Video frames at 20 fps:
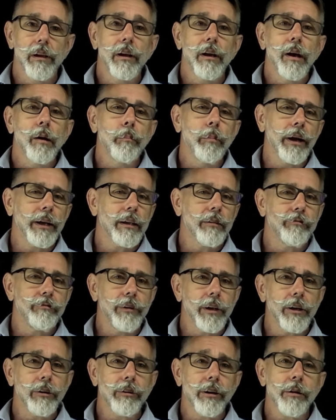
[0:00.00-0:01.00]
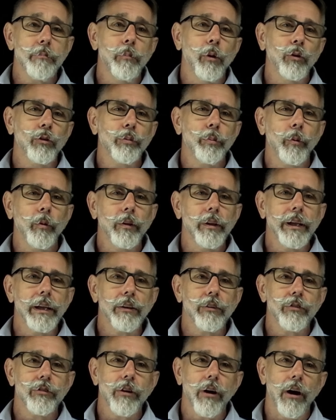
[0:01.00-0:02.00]
By configuring multiple
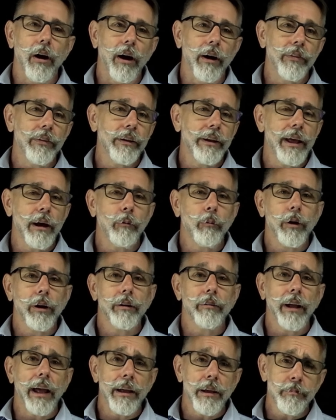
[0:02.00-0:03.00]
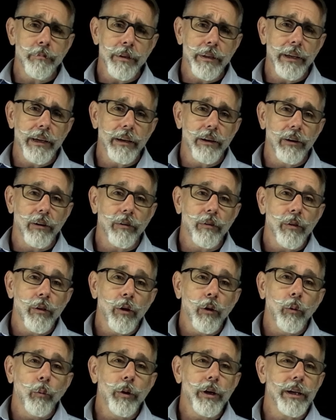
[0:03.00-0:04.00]
links on the network emulator,
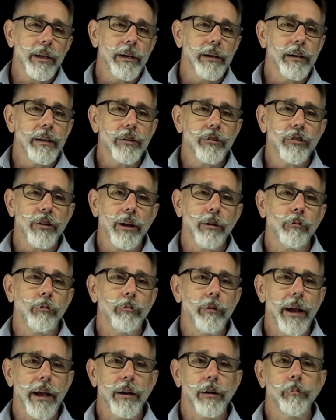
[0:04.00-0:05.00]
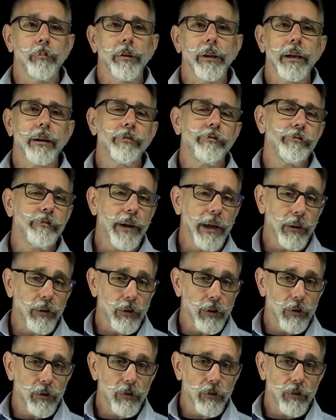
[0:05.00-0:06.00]
we can initiate random link
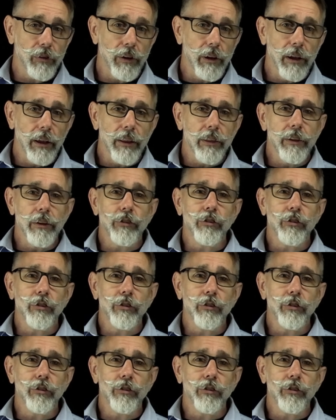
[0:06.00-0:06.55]
failures. This